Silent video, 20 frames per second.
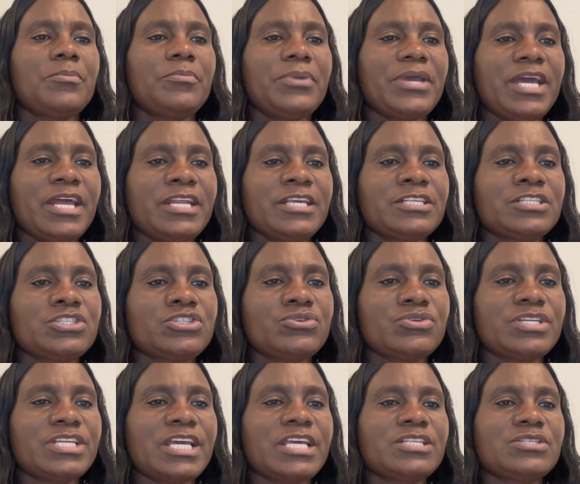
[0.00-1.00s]
pairing
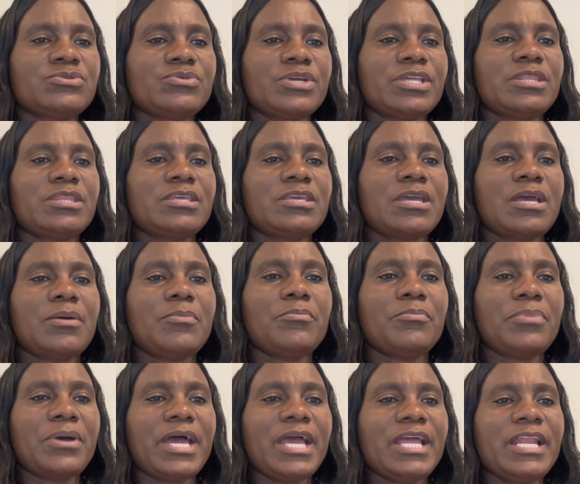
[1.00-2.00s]
students with
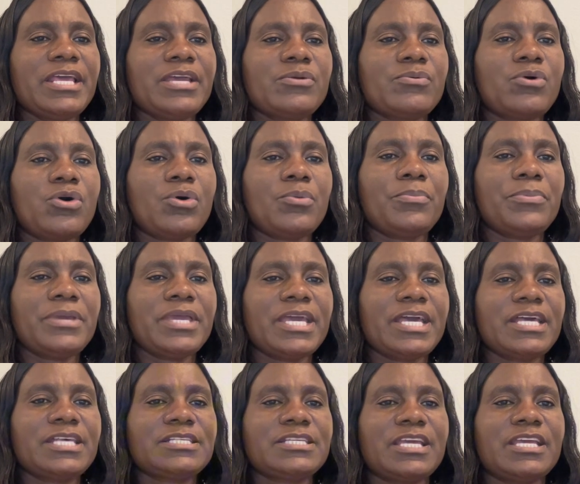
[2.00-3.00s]
bilingual
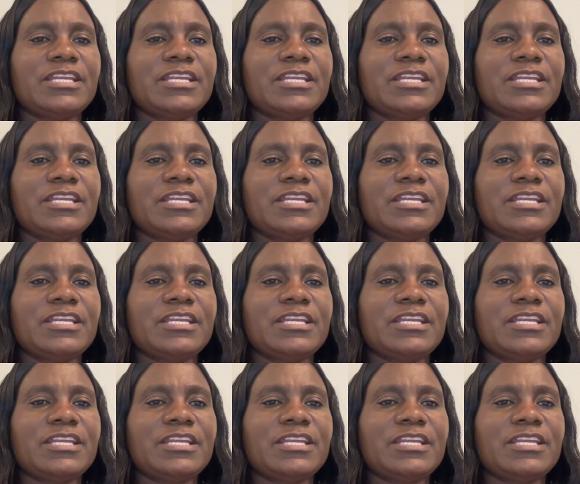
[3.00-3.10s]
peers, and